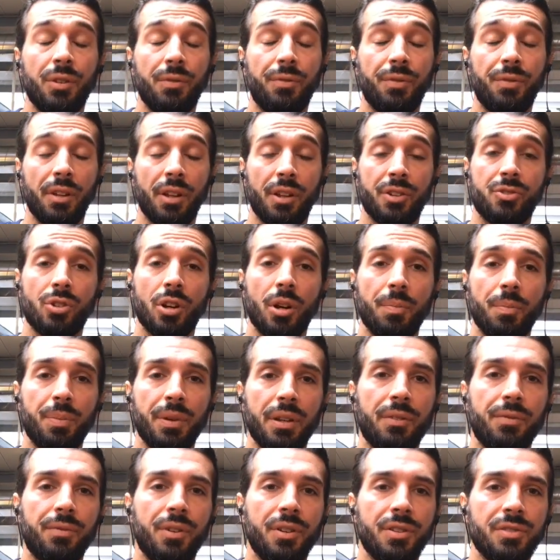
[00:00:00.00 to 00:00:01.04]

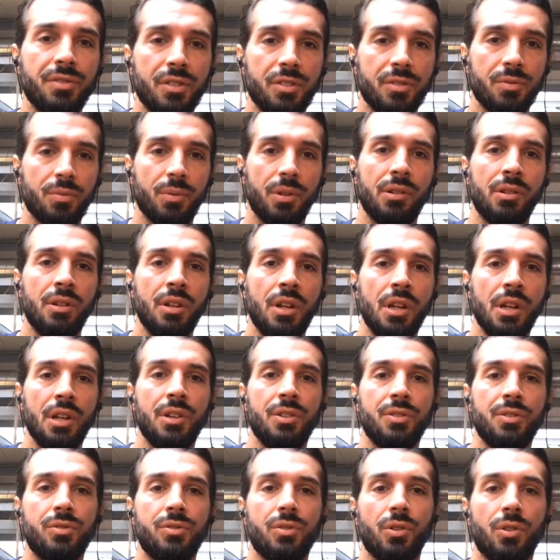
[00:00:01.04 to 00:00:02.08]
philanthropic funds as well.
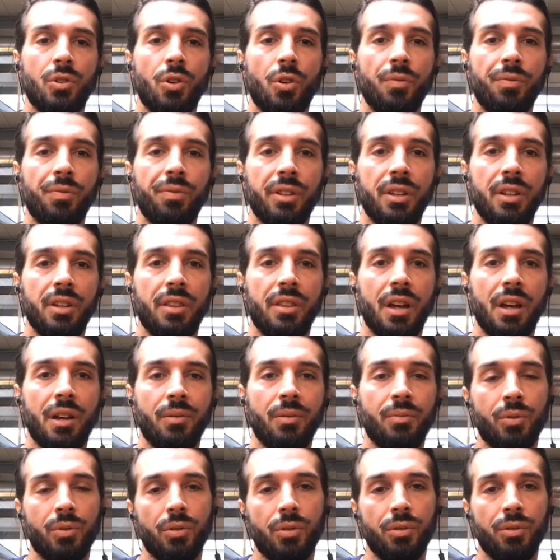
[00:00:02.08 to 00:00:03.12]
So hopefully
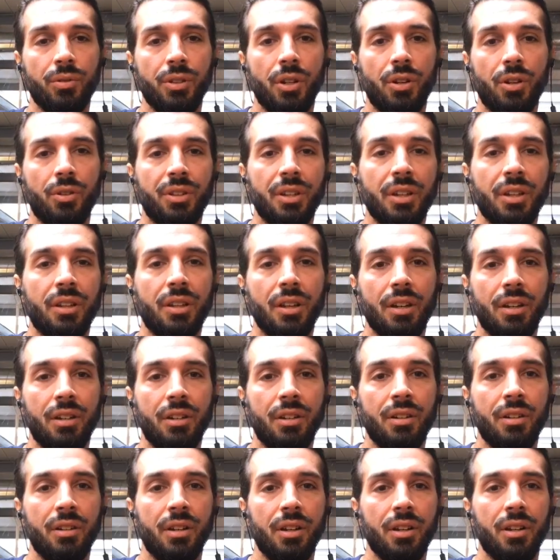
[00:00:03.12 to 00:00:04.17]
that will, you know, kick
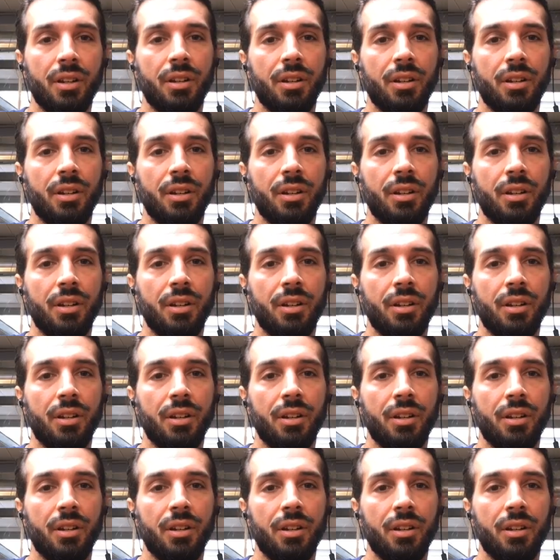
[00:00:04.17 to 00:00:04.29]
in,